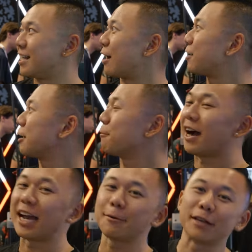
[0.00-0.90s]
Now here
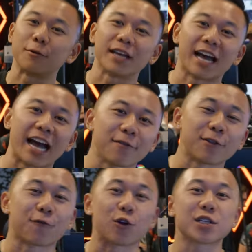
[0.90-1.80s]
behind me, we have
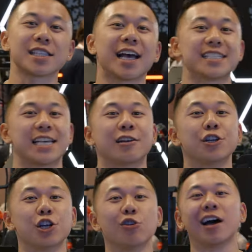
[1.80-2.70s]
the first lights in
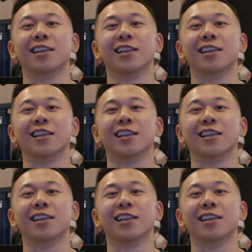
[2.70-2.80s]
our new